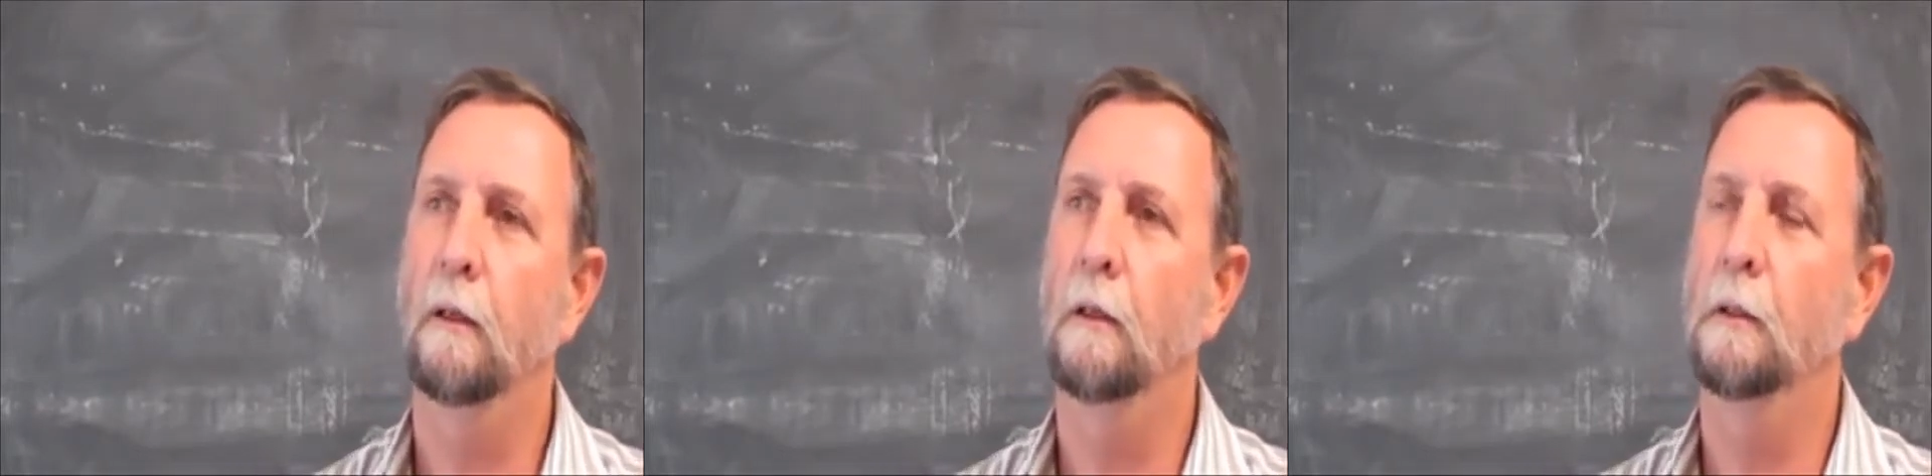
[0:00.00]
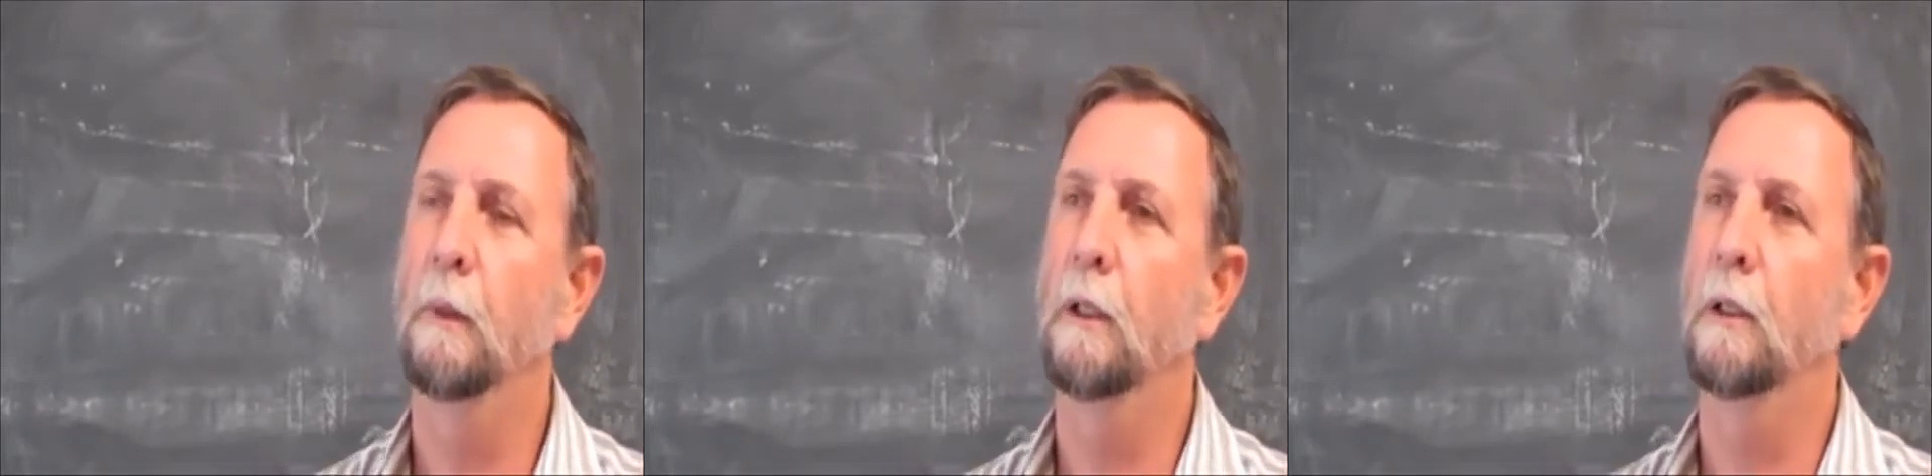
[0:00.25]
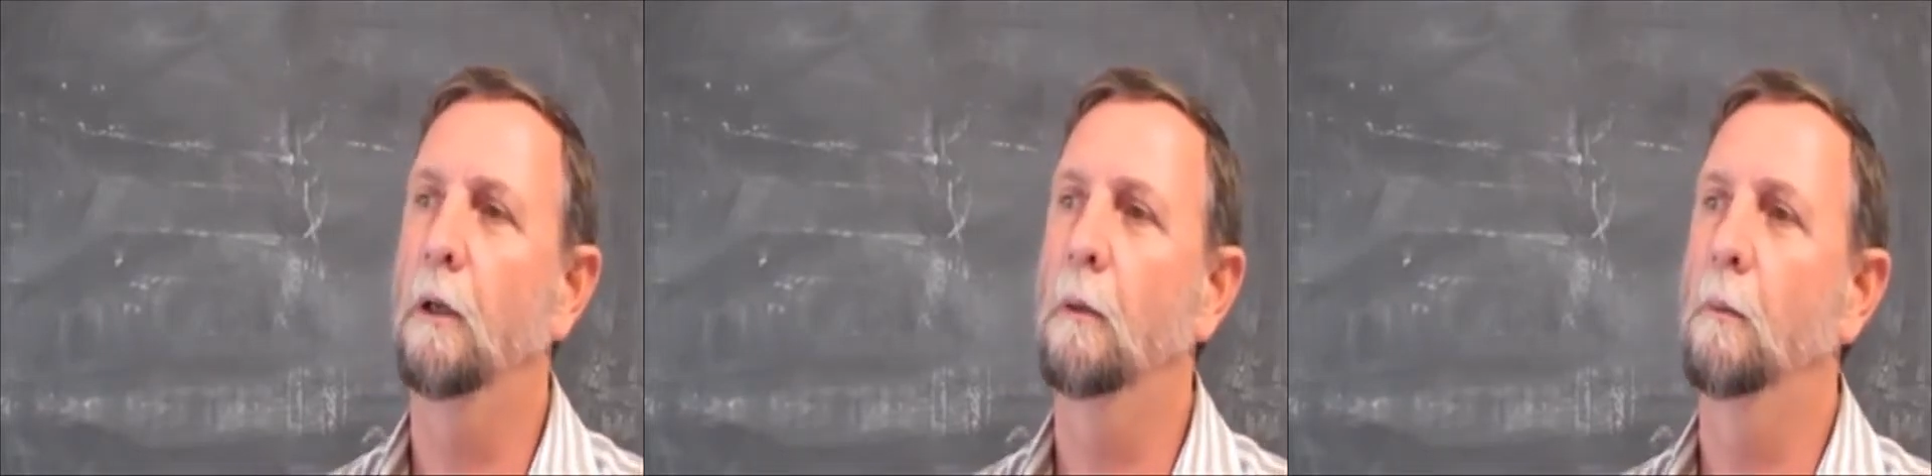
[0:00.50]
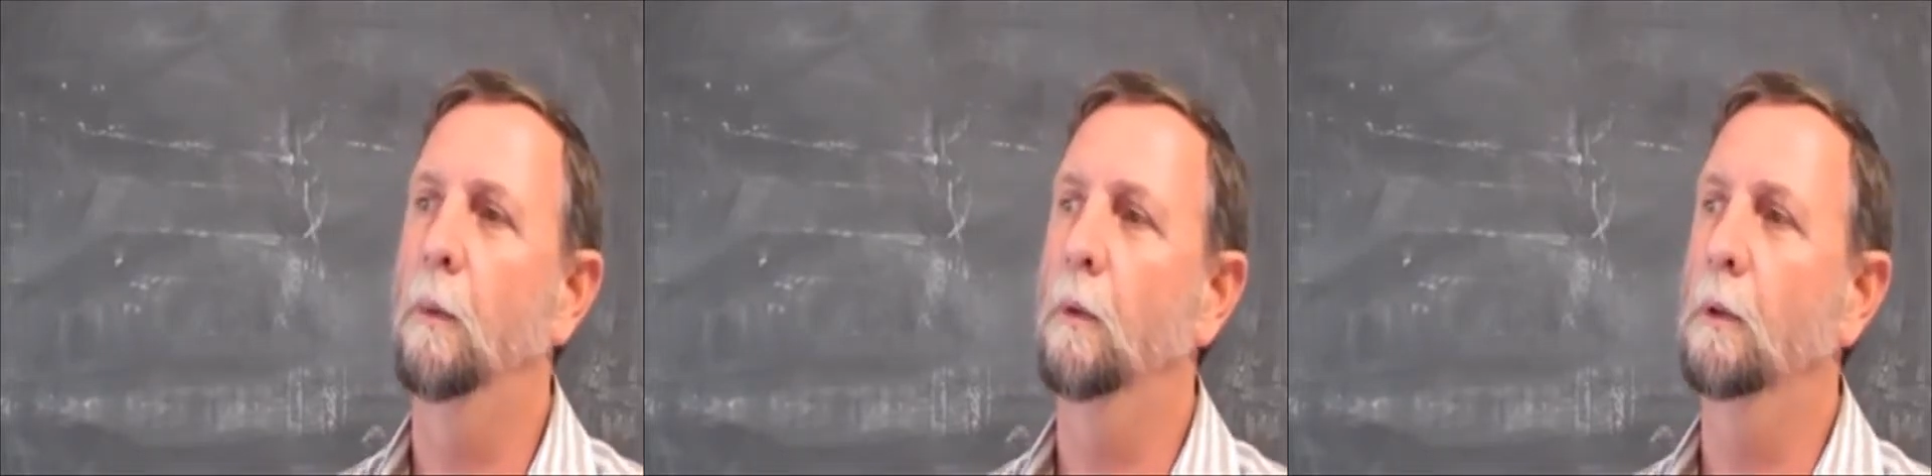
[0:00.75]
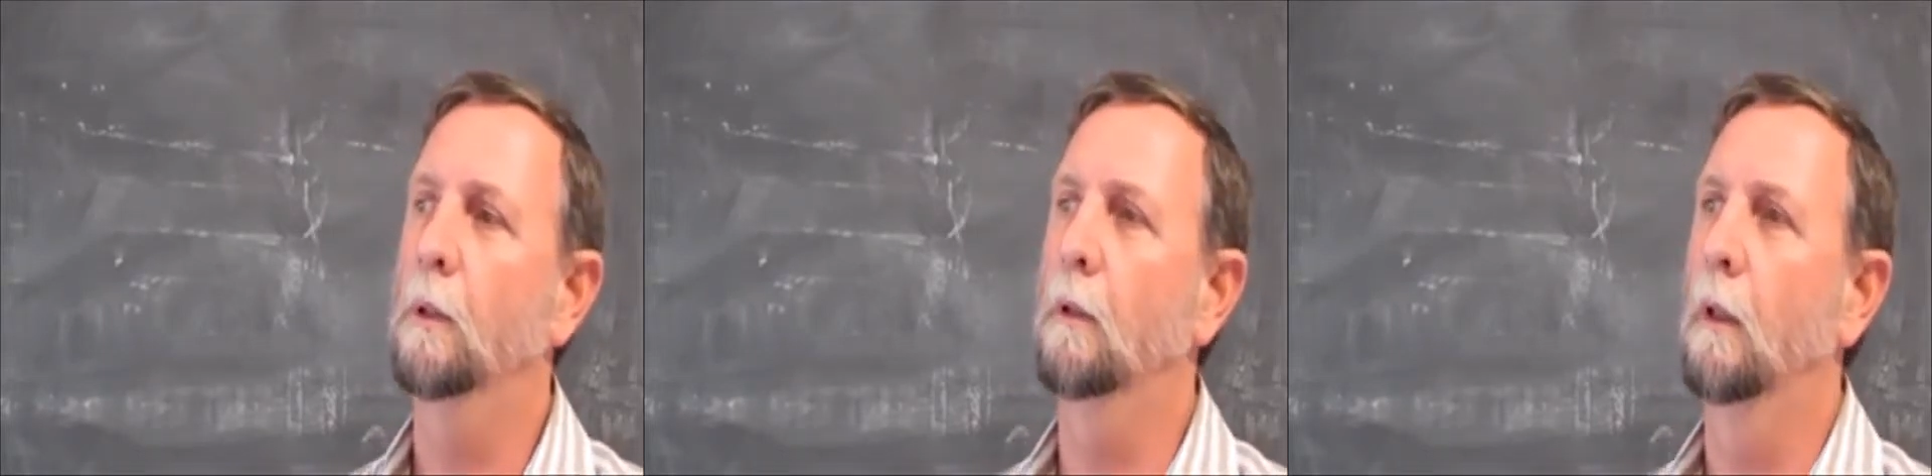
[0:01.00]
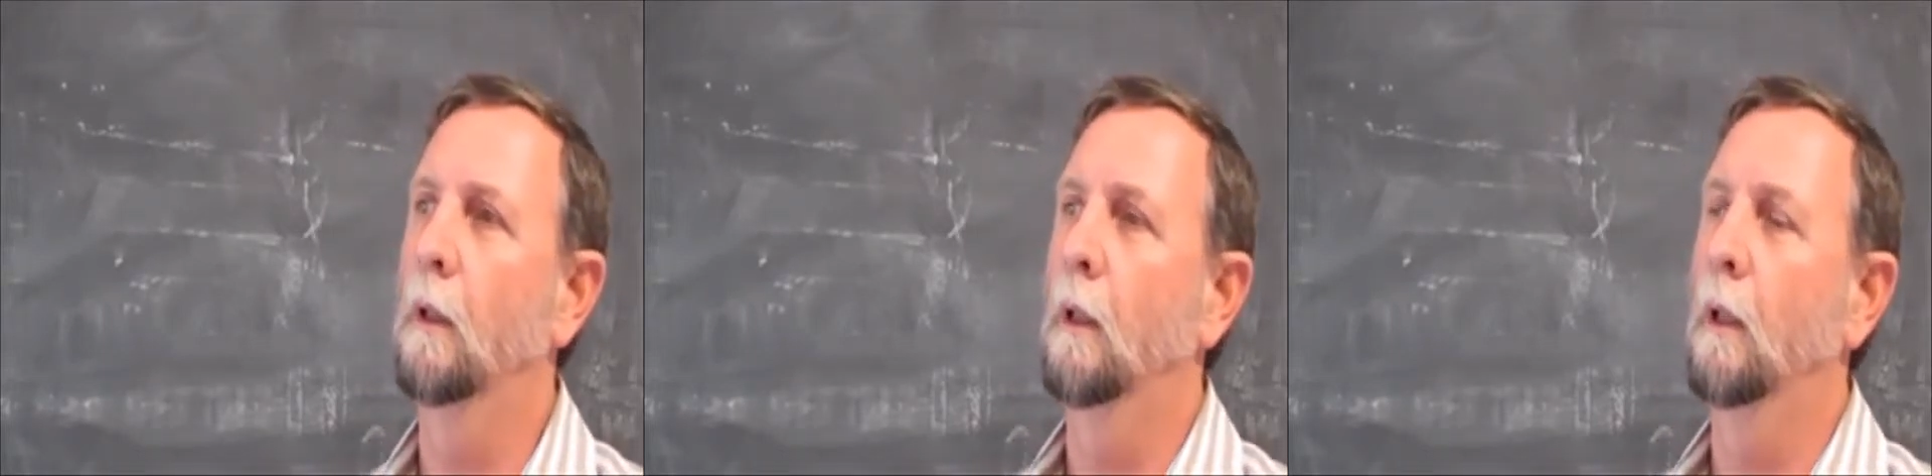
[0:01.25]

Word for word: glass being so important.